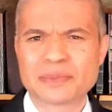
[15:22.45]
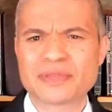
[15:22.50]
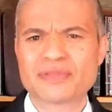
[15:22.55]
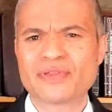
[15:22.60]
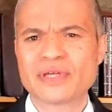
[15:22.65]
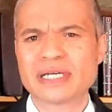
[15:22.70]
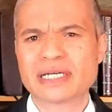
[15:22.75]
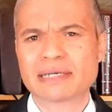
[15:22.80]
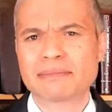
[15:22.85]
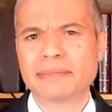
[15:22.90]

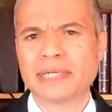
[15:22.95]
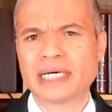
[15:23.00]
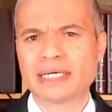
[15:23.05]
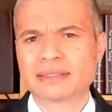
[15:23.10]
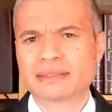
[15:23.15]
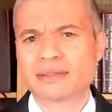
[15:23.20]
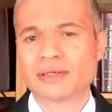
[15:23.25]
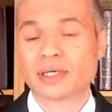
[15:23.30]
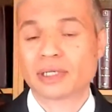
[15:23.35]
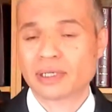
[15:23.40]
think
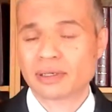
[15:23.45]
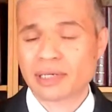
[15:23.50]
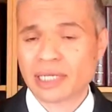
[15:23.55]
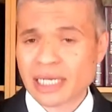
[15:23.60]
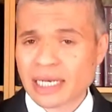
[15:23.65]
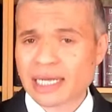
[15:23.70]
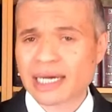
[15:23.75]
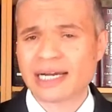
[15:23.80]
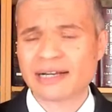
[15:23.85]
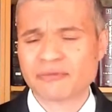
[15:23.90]
about not
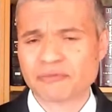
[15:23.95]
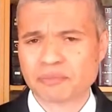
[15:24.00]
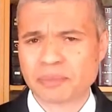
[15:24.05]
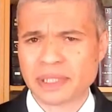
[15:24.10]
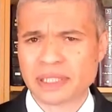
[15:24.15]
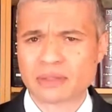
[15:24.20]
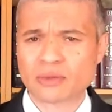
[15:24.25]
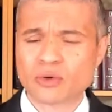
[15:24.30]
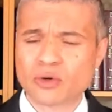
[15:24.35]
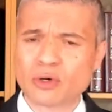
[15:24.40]
only life
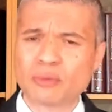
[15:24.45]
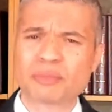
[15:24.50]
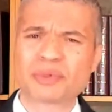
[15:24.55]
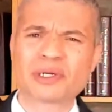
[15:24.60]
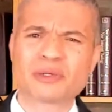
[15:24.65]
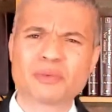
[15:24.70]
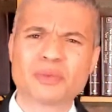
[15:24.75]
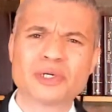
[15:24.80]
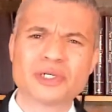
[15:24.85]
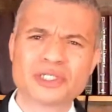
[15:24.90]
but
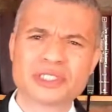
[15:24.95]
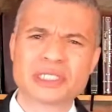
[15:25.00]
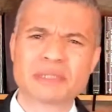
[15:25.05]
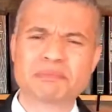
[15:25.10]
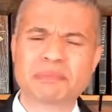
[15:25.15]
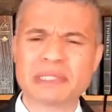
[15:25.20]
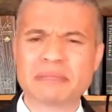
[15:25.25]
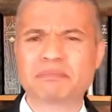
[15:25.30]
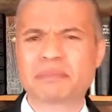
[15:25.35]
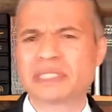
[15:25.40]
corporate
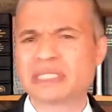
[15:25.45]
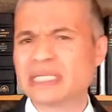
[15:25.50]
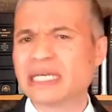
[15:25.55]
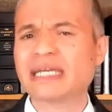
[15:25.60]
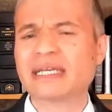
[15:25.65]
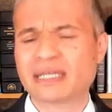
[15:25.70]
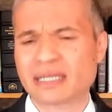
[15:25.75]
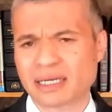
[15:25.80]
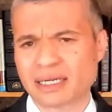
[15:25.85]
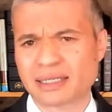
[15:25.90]
worship in
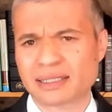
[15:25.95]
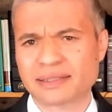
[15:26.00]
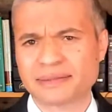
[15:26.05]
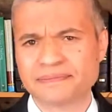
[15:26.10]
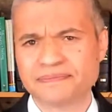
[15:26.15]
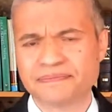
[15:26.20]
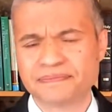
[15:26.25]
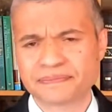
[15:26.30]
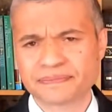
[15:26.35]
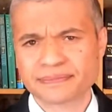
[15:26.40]

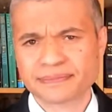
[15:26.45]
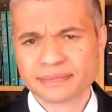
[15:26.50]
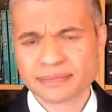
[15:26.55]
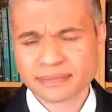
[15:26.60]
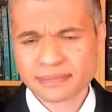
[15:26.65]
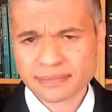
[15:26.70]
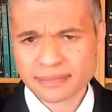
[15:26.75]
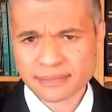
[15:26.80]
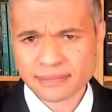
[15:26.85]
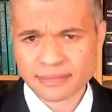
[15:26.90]
particular
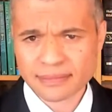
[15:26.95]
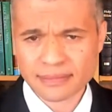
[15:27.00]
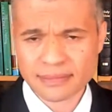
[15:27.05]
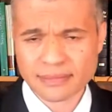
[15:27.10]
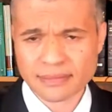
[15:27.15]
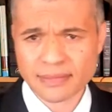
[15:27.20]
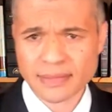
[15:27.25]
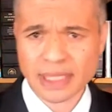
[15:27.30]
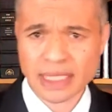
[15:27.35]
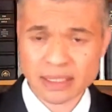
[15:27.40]

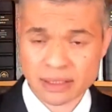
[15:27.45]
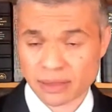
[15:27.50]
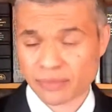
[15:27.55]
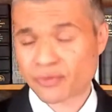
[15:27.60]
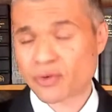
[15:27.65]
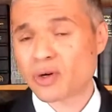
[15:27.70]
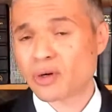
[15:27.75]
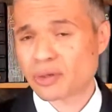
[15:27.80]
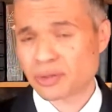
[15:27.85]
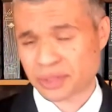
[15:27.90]
is,
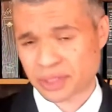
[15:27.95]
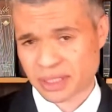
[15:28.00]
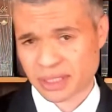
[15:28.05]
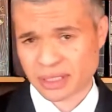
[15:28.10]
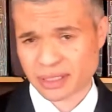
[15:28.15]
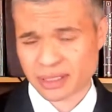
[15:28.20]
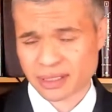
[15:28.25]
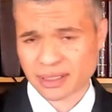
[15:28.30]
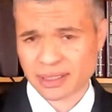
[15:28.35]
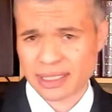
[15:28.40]
of course,
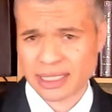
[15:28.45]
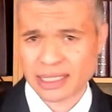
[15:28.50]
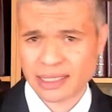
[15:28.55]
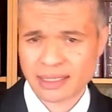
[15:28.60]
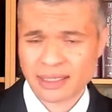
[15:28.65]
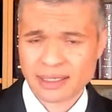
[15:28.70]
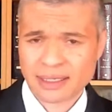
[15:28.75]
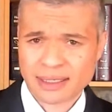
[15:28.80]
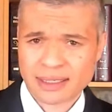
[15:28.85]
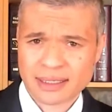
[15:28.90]
the
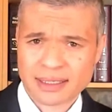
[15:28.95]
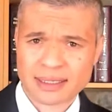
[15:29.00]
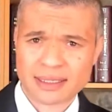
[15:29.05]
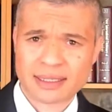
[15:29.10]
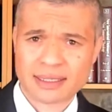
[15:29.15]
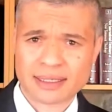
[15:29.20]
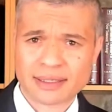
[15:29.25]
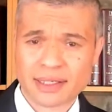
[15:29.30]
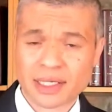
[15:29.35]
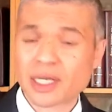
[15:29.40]

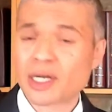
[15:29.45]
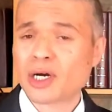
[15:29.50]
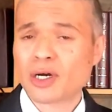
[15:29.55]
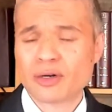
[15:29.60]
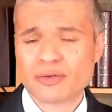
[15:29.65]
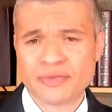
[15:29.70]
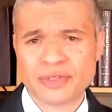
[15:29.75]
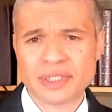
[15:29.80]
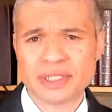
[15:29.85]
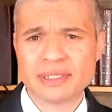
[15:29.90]

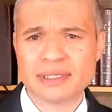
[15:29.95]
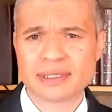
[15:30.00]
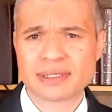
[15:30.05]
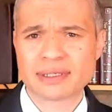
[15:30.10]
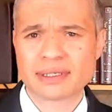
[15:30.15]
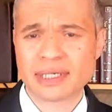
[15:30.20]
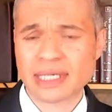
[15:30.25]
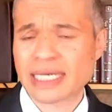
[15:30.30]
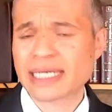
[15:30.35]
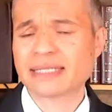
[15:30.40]

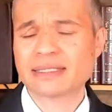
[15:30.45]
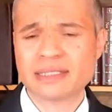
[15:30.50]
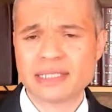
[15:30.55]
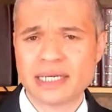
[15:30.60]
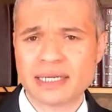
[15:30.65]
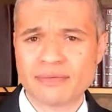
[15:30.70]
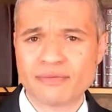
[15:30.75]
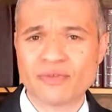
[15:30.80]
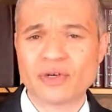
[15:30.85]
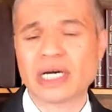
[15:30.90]

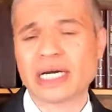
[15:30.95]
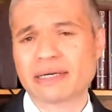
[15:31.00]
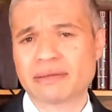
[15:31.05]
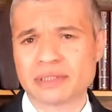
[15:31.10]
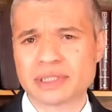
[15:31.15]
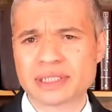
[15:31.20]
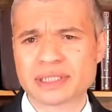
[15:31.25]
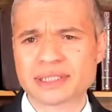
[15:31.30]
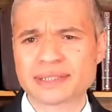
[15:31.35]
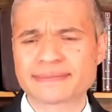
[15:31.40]
COVID-19
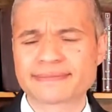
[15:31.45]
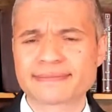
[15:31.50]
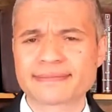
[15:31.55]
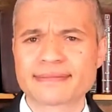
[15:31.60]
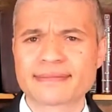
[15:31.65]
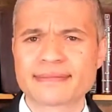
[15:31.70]
virus.